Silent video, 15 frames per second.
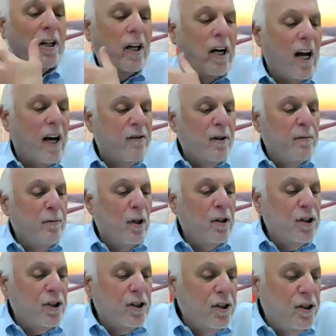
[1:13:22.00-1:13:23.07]
can I have a
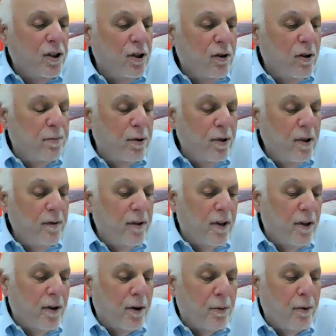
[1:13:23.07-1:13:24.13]
motion to approve
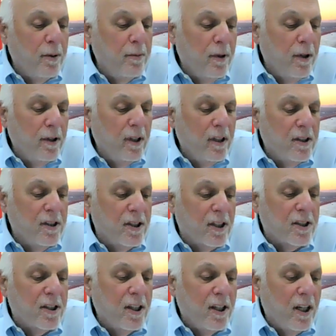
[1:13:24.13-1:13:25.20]

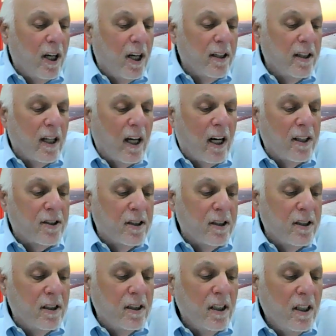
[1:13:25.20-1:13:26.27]

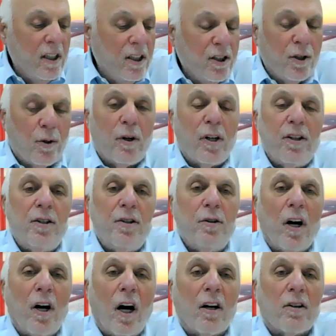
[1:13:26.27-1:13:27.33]

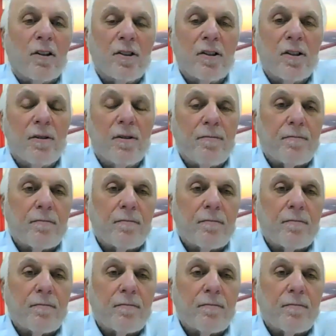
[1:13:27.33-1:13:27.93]
$3,069,022?